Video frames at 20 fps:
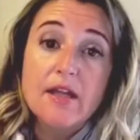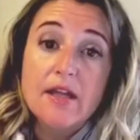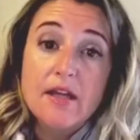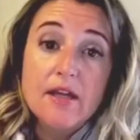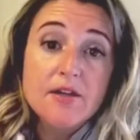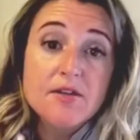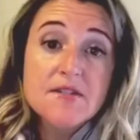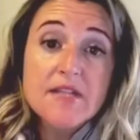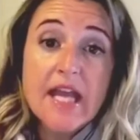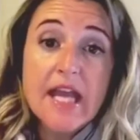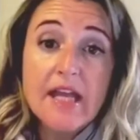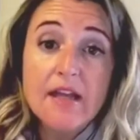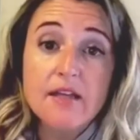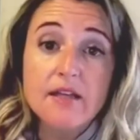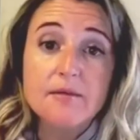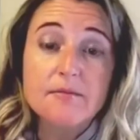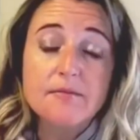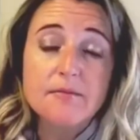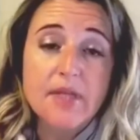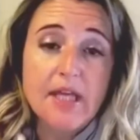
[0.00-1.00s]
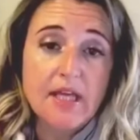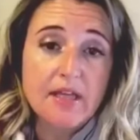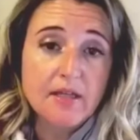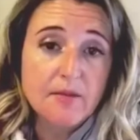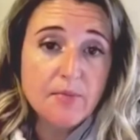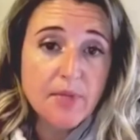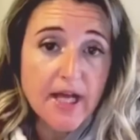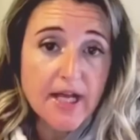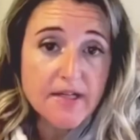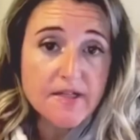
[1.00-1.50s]
Here's Caleb
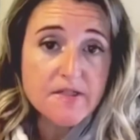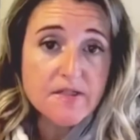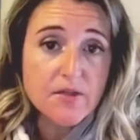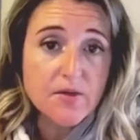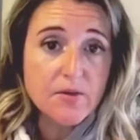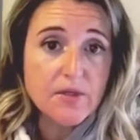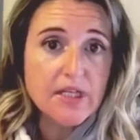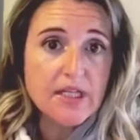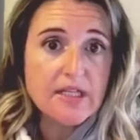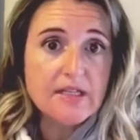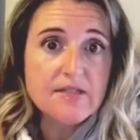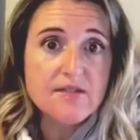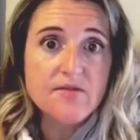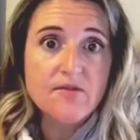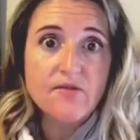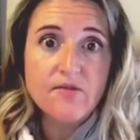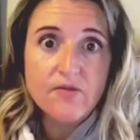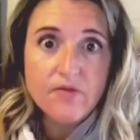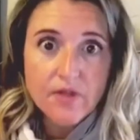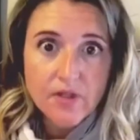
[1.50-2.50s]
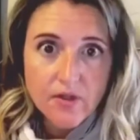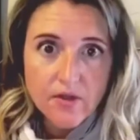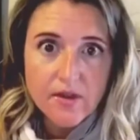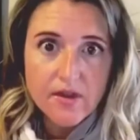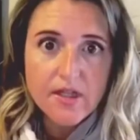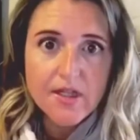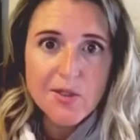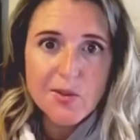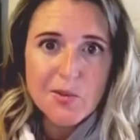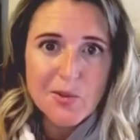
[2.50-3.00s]
Blackstone. He's
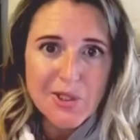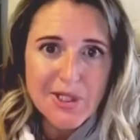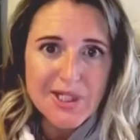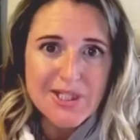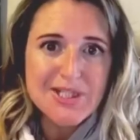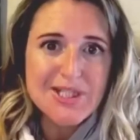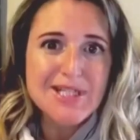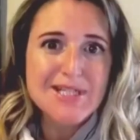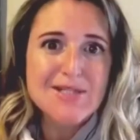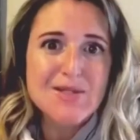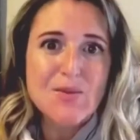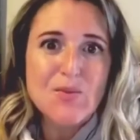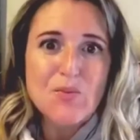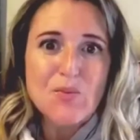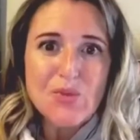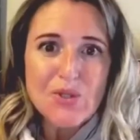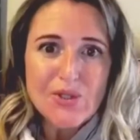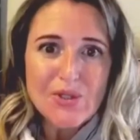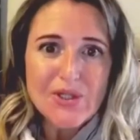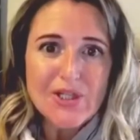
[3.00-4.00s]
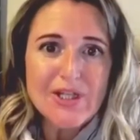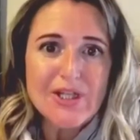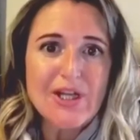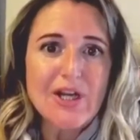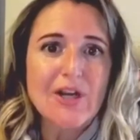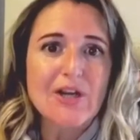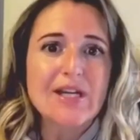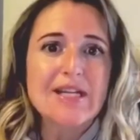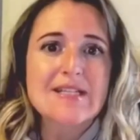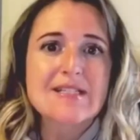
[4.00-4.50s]
filthy rich. He's a
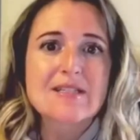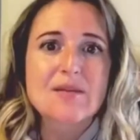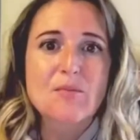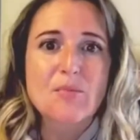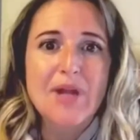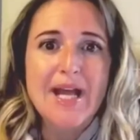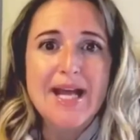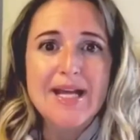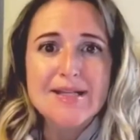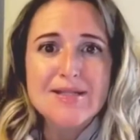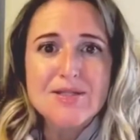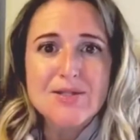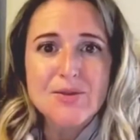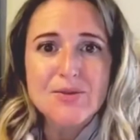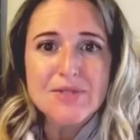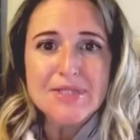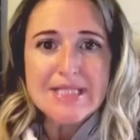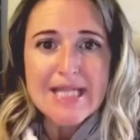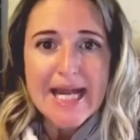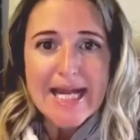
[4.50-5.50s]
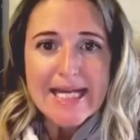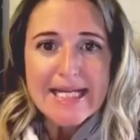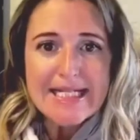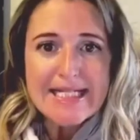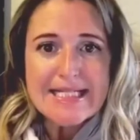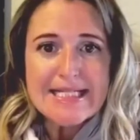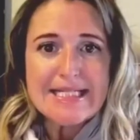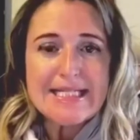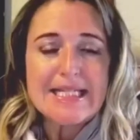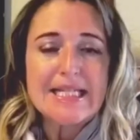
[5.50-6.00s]
billionaire. He's the Blackstone
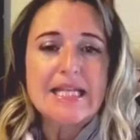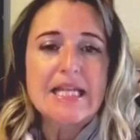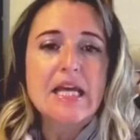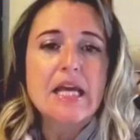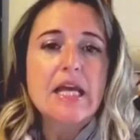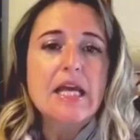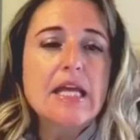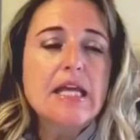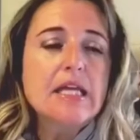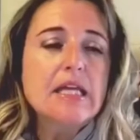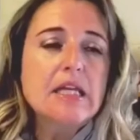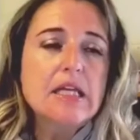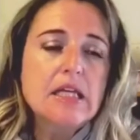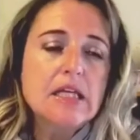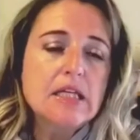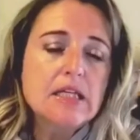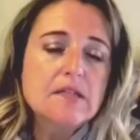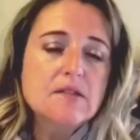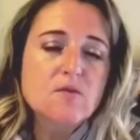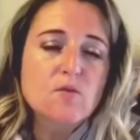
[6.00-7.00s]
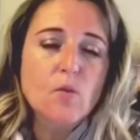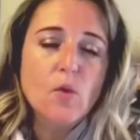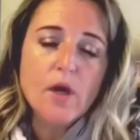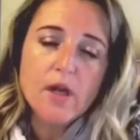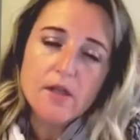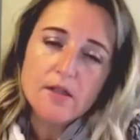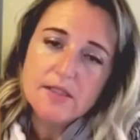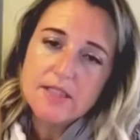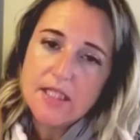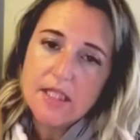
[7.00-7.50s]
dynasty. He is
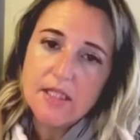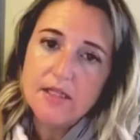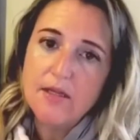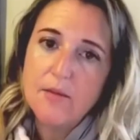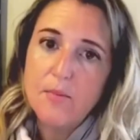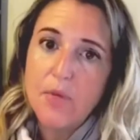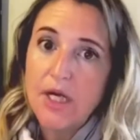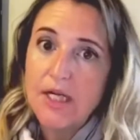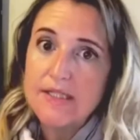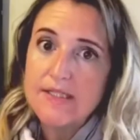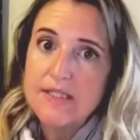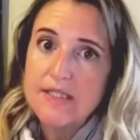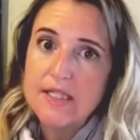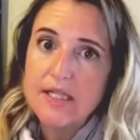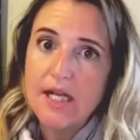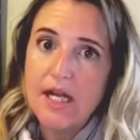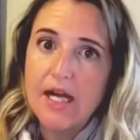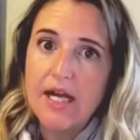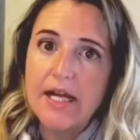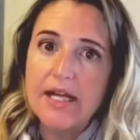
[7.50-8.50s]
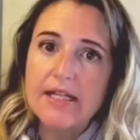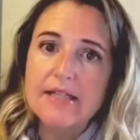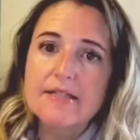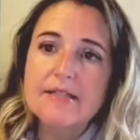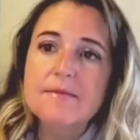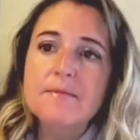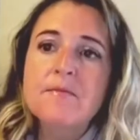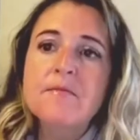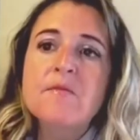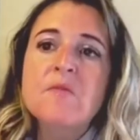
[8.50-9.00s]
royalty in the Boston eyes.